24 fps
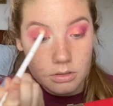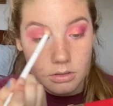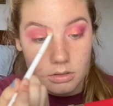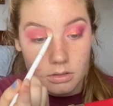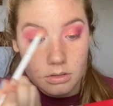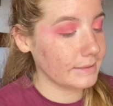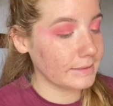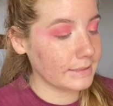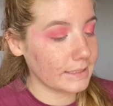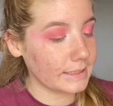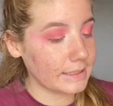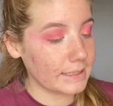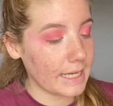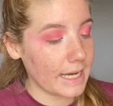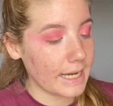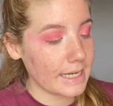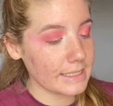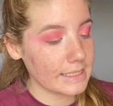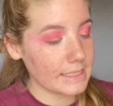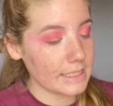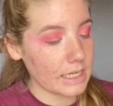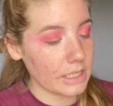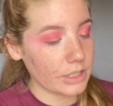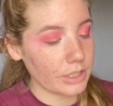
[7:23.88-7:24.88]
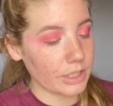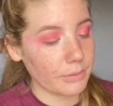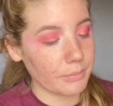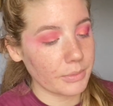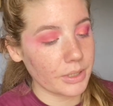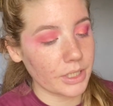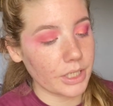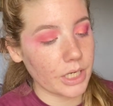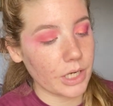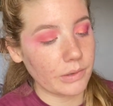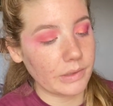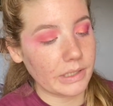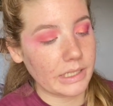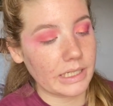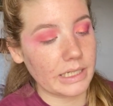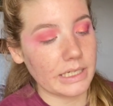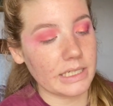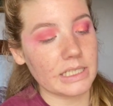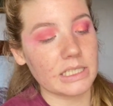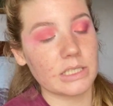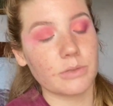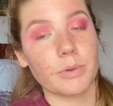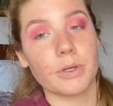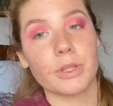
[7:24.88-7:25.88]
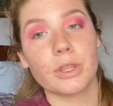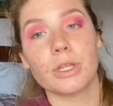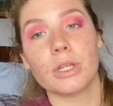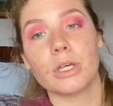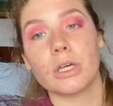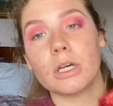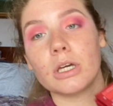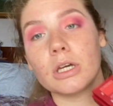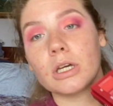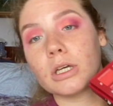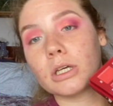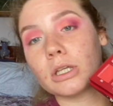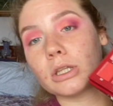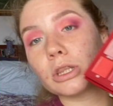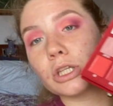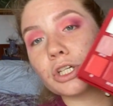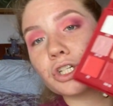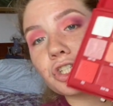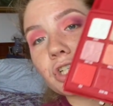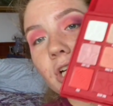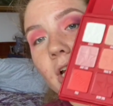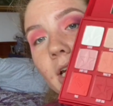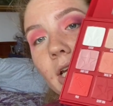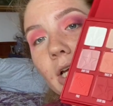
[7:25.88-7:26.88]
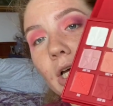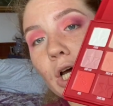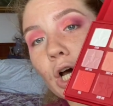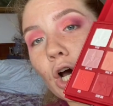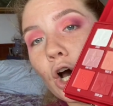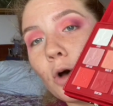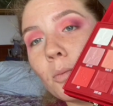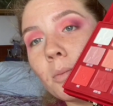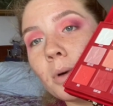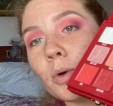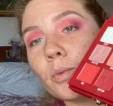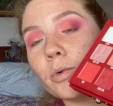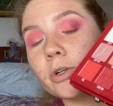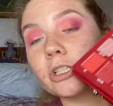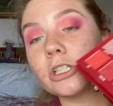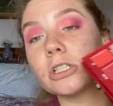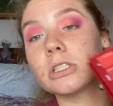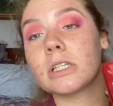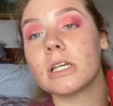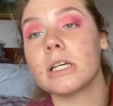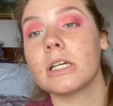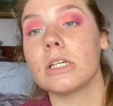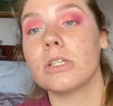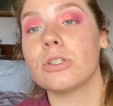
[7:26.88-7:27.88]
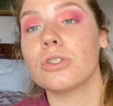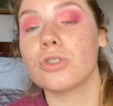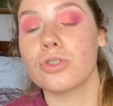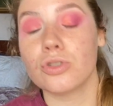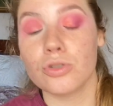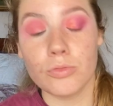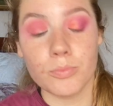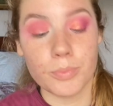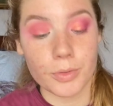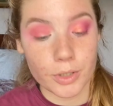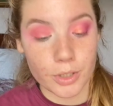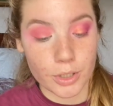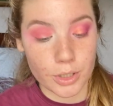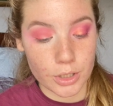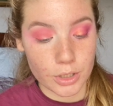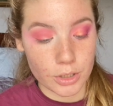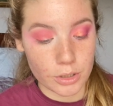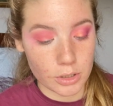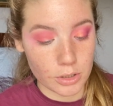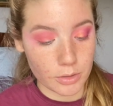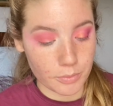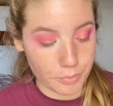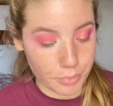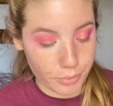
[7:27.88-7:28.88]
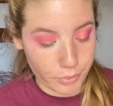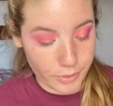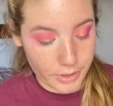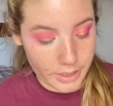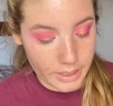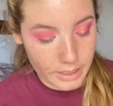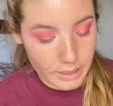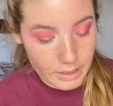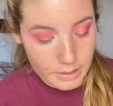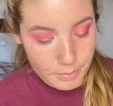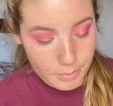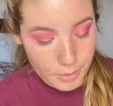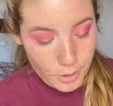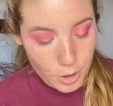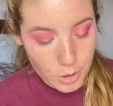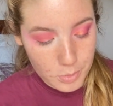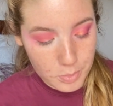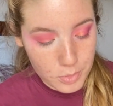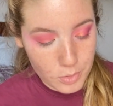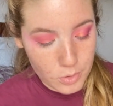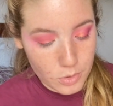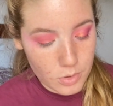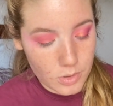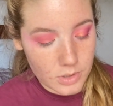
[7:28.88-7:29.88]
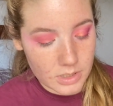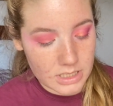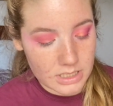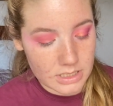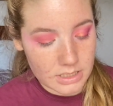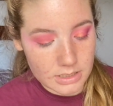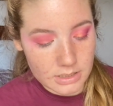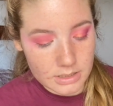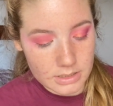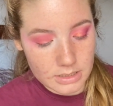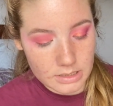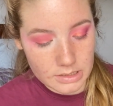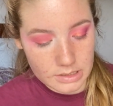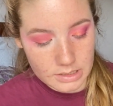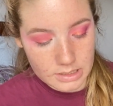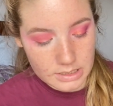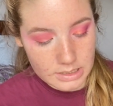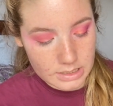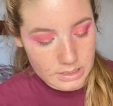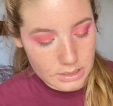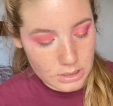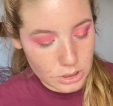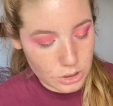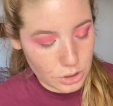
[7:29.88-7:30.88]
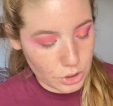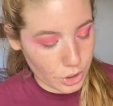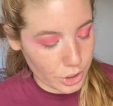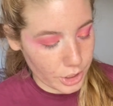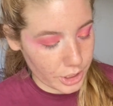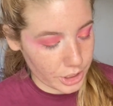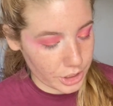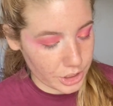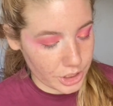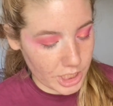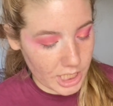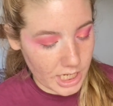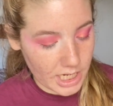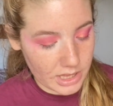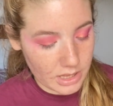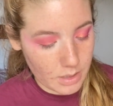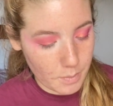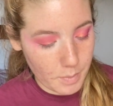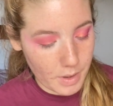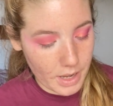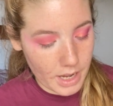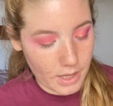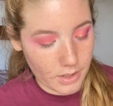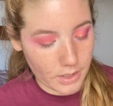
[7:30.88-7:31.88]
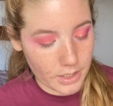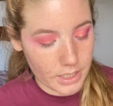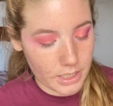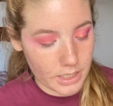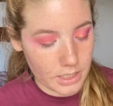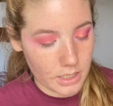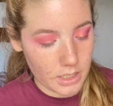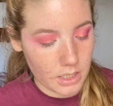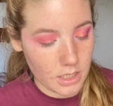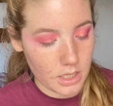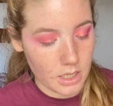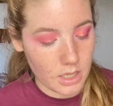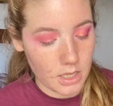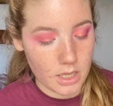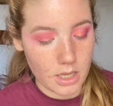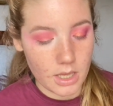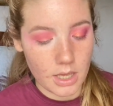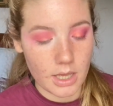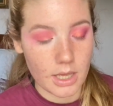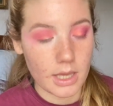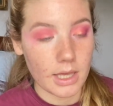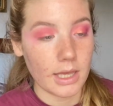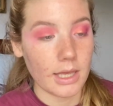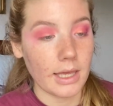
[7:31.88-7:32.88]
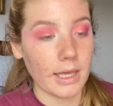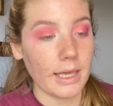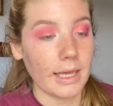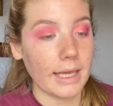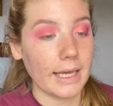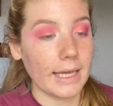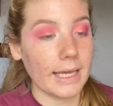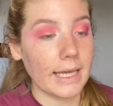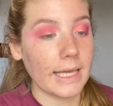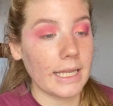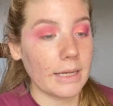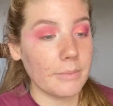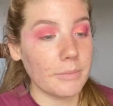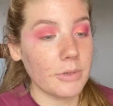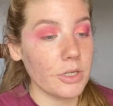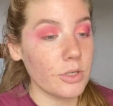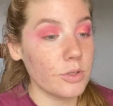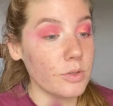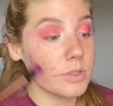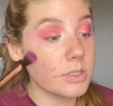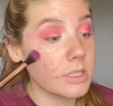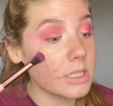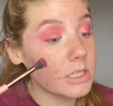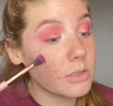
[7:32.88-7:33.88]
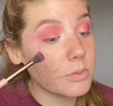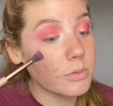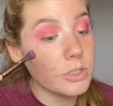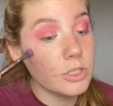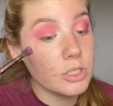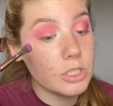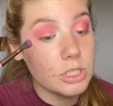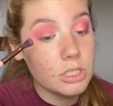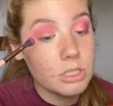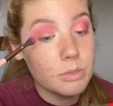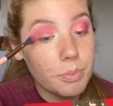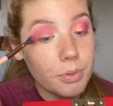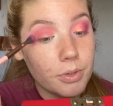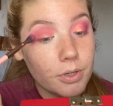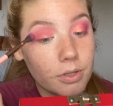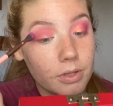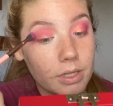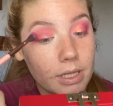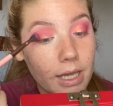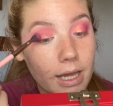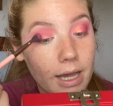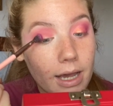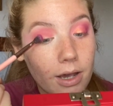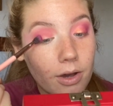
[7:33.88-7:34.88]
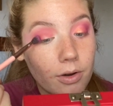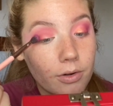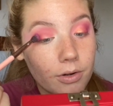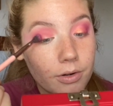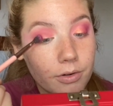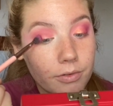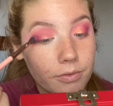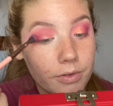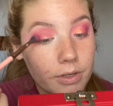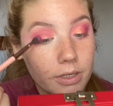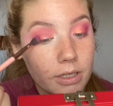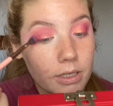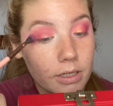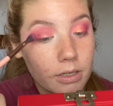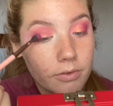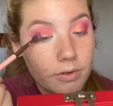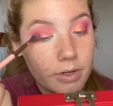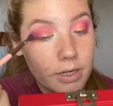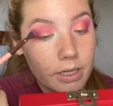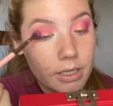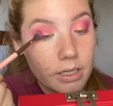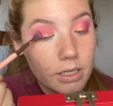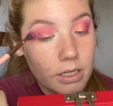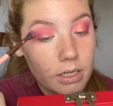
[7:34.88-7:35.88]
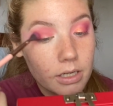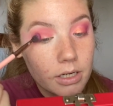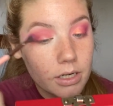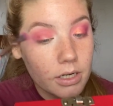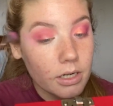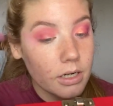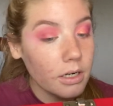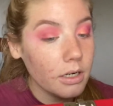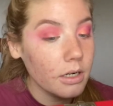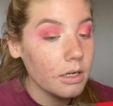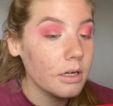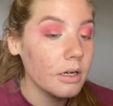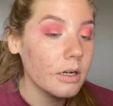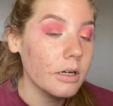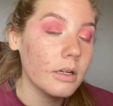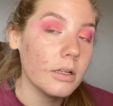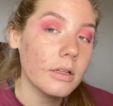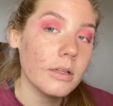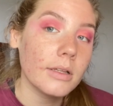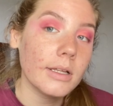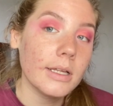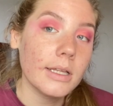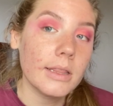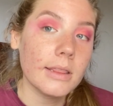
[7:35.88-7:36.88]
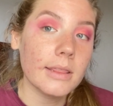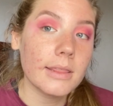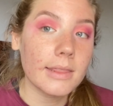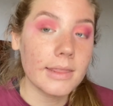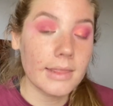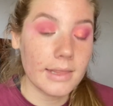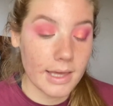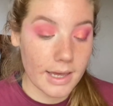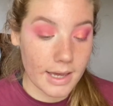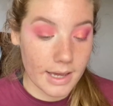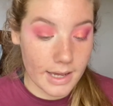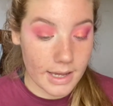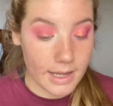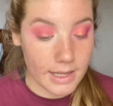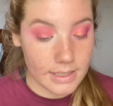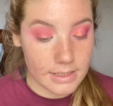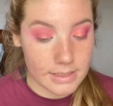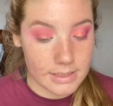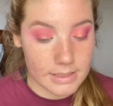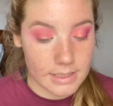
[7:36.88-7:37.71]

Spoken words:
The last color I'm gonna go in is with the shade Coma, which is a super pretty purple. This is the darkest shade in the palette. And I'm gonna use this one just to put on the outer V right here, like that.